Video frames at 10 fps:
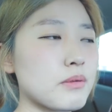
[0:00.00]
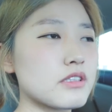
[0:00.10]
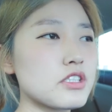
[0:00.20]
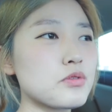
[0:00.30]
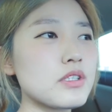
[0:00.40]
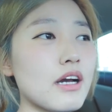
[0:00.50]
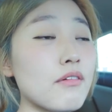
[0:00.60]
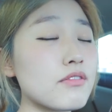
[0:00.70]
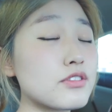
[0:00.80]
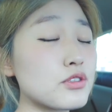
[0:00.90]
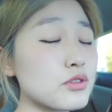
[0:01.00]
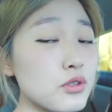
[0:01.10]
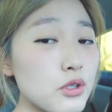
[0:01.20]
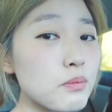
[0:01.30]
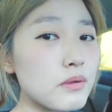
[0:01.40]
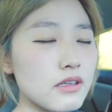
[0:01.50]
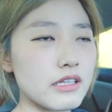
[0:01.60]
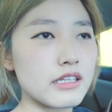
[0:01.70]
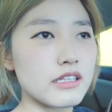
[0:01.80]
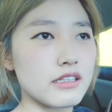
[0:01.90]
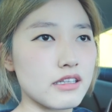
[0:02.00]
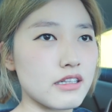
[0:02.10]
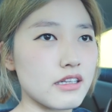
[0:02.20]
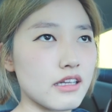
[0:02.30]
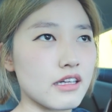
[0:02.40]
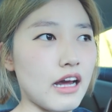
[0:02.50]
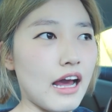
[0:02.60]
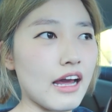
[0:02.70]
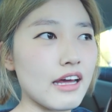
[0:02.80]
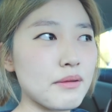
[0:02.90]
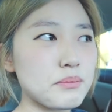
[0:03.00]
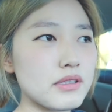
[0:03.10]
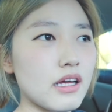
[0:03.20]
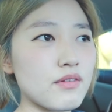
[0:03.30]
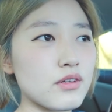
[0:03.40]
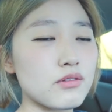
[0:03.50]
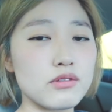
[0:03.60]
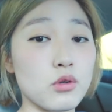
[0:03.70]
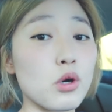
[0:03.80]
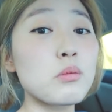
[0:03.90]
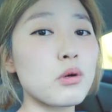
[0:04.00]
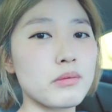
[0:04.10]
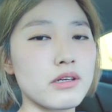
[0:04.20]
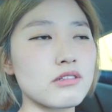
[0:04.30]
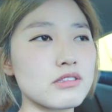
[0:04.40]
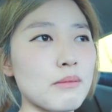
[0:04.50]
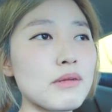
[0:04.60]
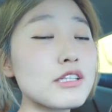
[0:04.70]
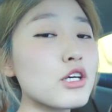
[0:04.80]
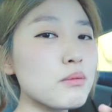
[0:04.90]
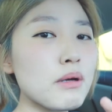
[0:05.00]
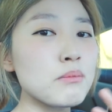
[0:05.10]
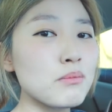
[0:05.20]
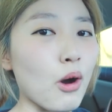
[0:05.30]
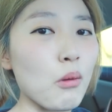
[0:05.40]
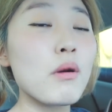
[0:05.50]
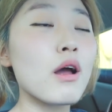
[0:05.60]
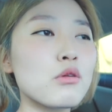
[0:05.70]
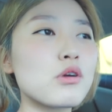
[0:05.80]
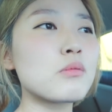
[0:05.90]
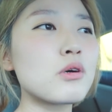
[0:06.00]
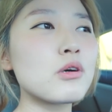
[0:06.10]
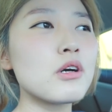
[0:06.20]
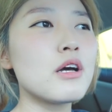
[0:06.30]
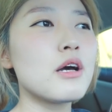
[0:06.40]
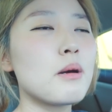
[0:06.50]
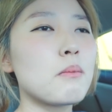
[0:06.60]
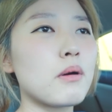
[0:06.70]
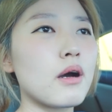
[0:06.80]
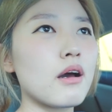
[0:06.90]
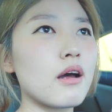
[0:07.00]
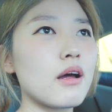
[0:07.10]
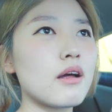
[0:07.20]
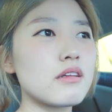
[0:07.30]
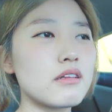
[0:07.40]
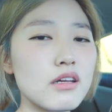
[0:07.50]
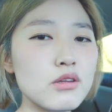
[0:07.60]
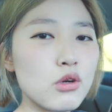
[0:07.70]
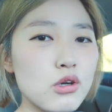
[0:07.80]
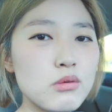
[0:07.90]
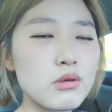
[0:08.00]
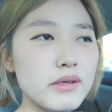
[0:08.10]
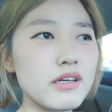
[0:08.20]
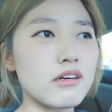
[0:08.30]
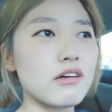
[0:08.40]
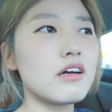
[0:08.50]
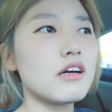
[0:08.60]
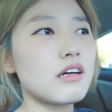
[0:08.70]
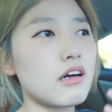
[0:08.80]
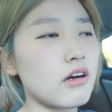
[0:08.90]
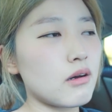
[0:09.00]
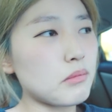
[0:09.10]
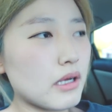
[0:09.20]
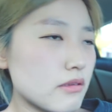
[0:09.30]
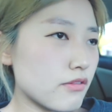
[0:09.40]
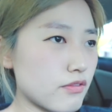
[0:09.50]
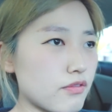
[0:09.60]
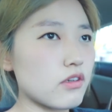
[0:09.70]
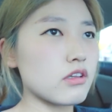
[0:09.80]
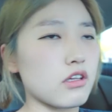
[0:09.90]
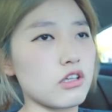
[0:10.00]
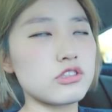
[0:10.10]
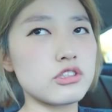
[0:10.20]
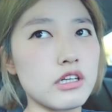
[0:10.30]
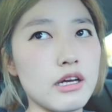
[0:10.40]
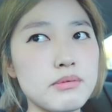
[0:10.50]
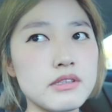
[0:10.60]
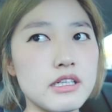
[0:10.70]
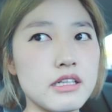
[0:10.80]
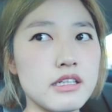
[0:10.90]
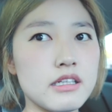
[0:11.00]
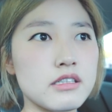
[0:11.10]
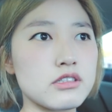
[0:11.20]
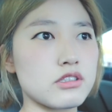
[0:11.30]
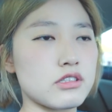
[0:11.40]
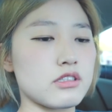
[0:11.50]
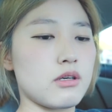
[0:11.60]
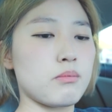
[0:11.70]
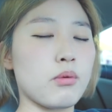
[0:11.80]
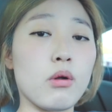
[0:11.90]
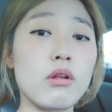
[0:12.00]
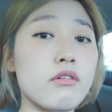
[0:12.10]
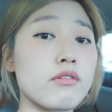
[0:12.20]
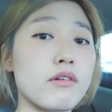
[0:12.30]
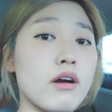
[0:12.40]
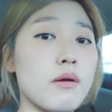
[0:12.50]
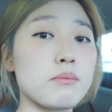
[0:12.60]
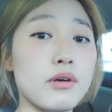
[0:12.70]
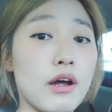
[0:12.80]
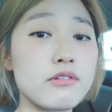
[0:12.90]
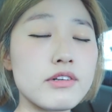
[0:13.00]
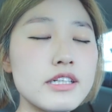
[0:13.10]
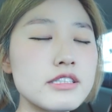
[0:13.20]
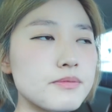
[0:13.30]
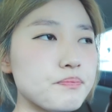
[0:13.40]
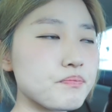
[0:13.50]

But this week I'm super lenient. Like, I've been having normal meals. I'm not talking about mukbang normal, but like normal meal. For lunch, I've been eating just a bowl of brown rice.